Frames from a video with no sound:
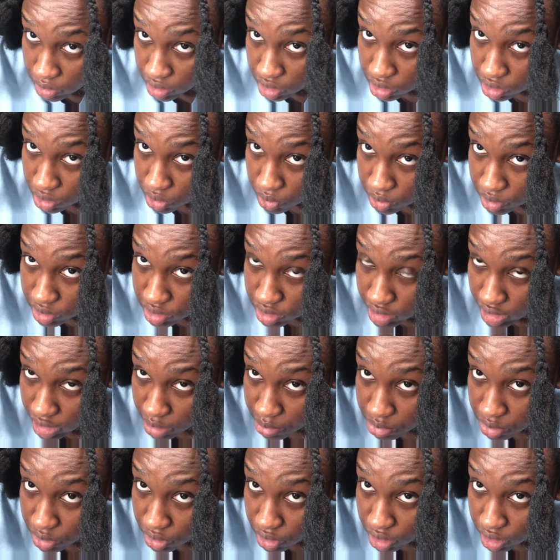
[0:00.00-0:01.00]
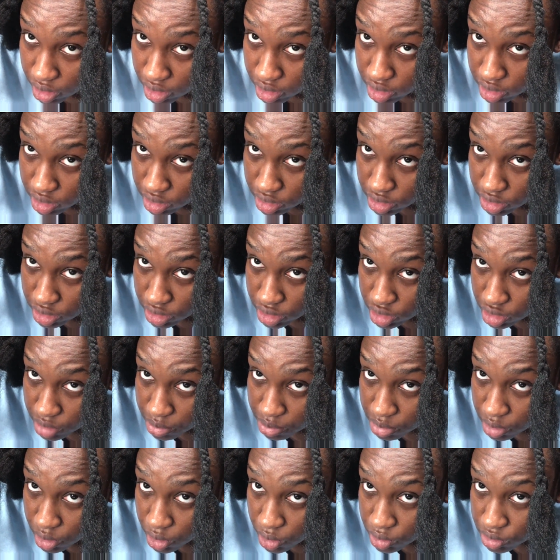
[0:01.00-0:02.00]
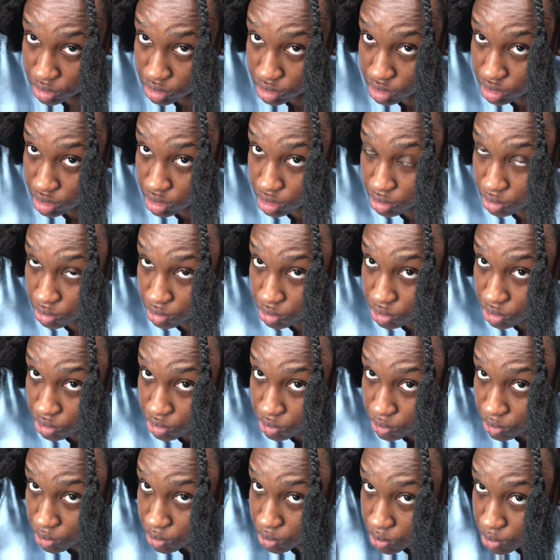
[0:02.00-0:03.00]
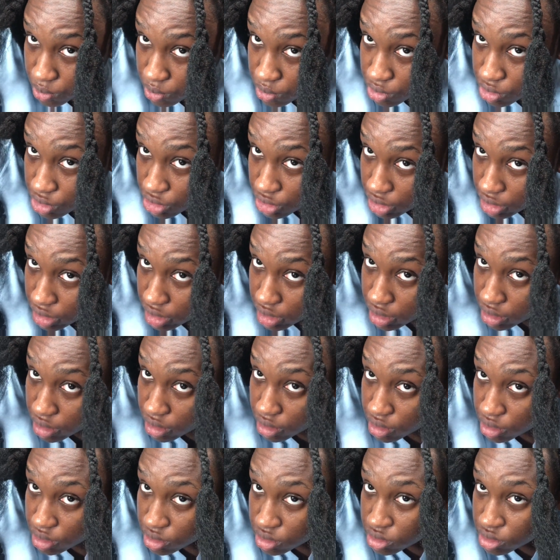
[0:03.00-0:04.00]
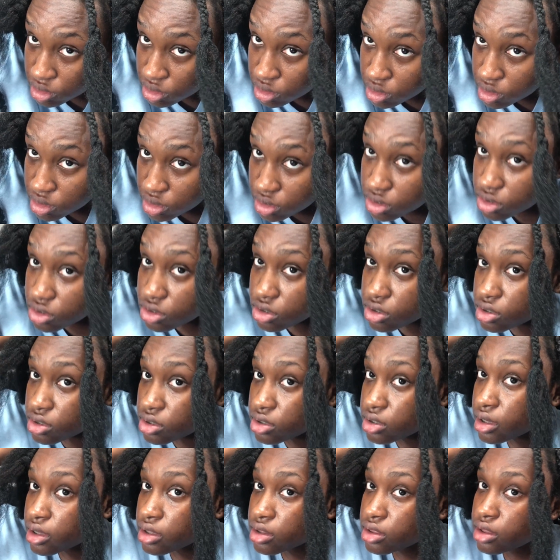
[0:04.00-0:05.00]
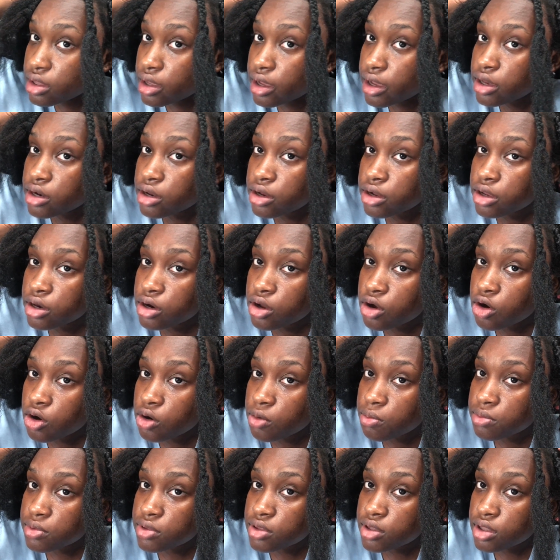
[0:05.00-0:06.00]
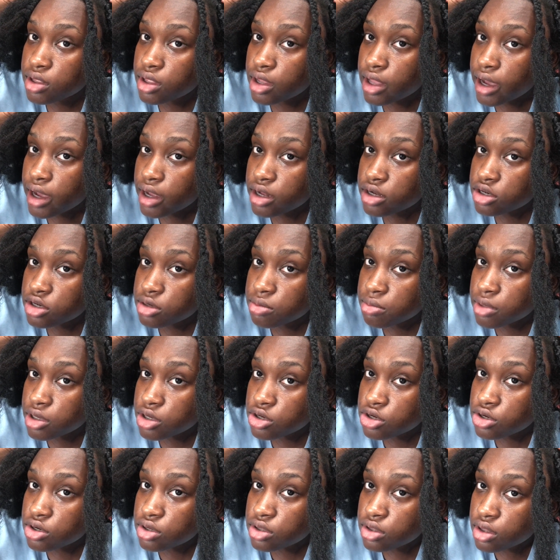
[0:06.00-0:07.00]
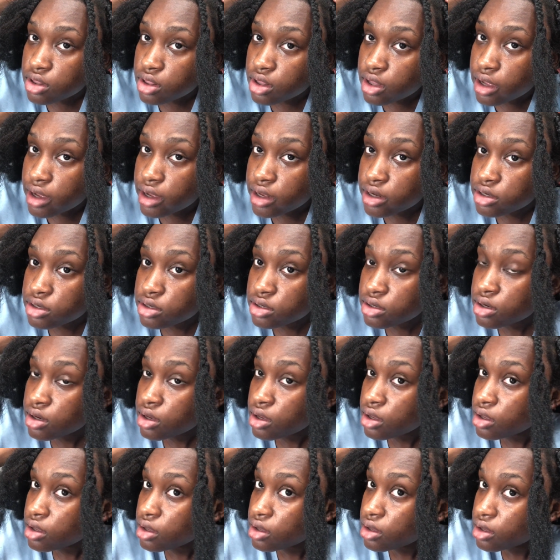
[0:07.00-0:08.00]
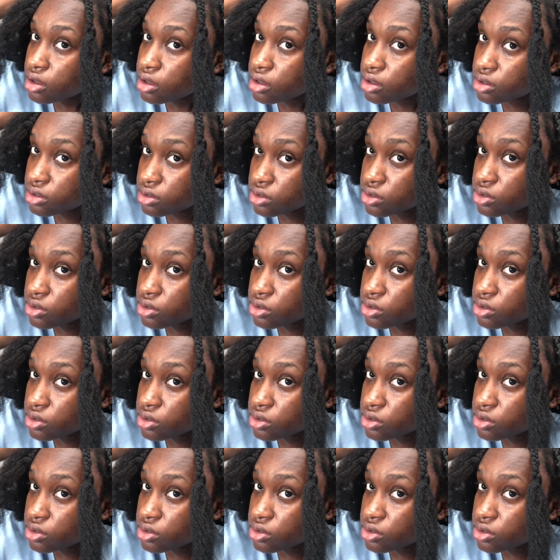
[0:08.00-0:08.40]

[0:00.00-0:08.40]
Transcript: go in that part and you're gonna poke the needle through your hair just like that, and you're gonna open the latch. Make sure the latch is